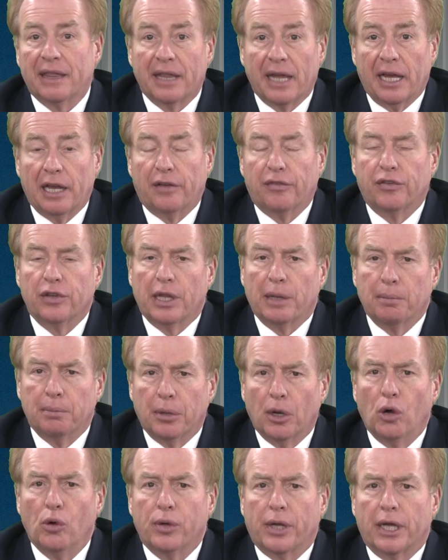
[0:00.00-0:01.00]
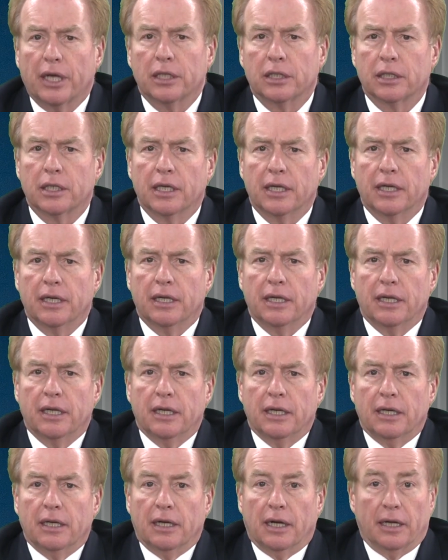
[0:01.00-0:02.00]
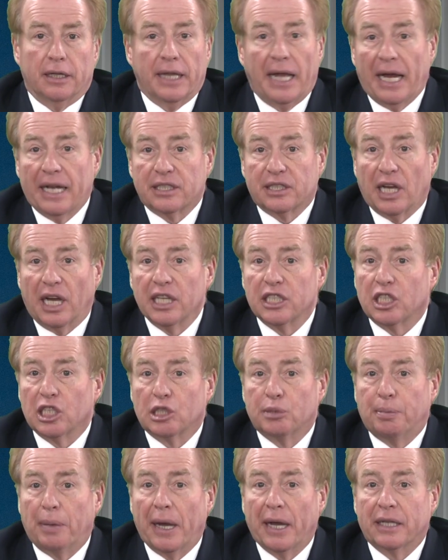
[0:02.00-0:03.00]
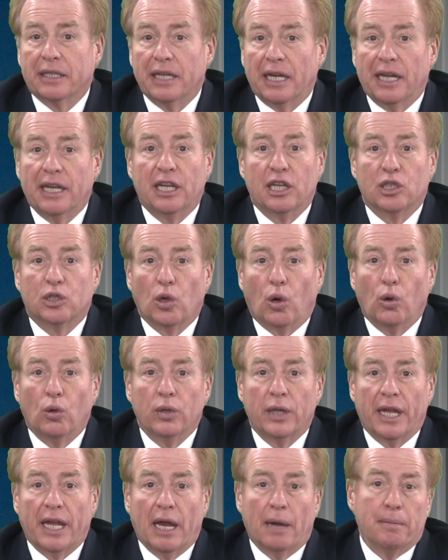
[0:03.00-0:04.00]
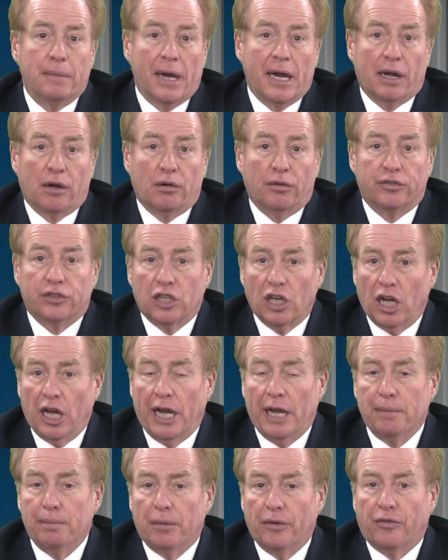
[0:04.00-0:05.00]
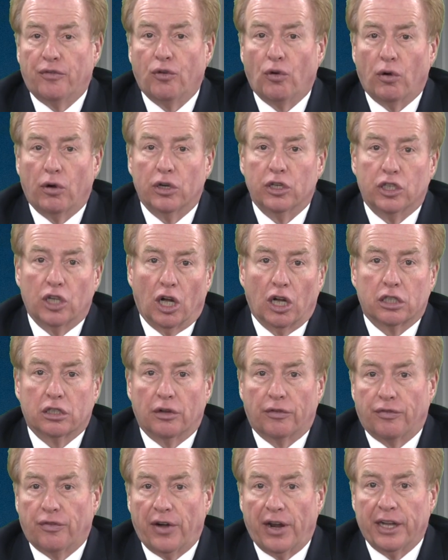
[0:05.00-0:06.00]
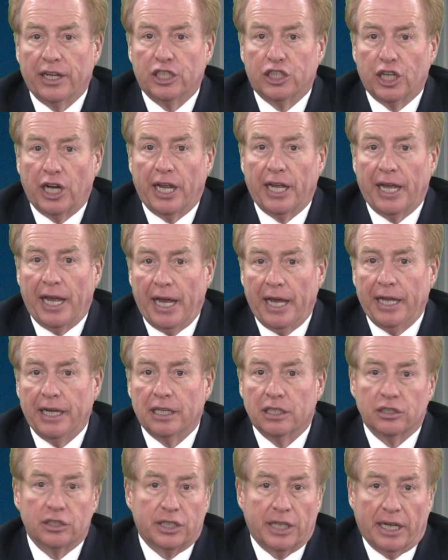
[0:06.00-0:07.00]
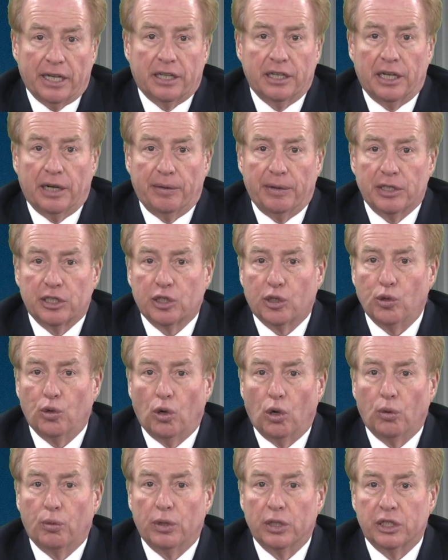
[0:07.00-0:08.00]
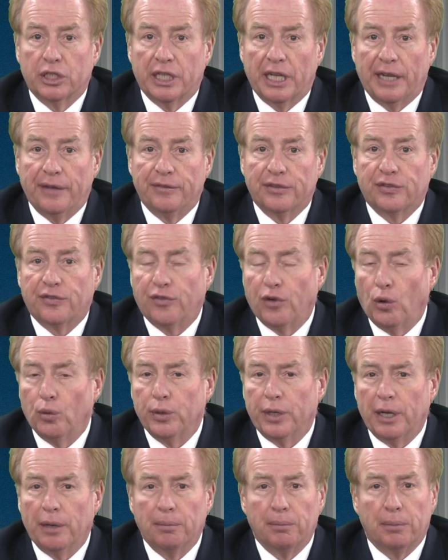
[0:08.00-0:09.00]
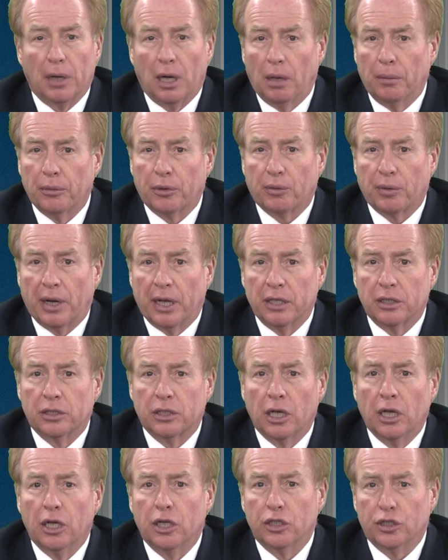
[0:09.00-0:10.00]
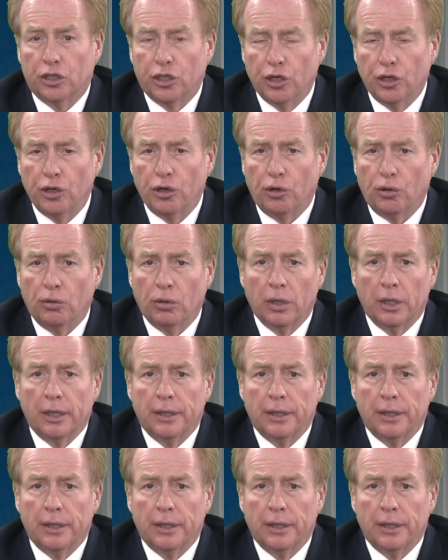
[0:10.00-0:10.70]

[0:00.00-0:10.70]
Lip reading: thankfully bogus. Alas, I suspect it is only a matter of time before Dr. Frank J. Hayden Secondary School receives phoned-in bomb threats, too.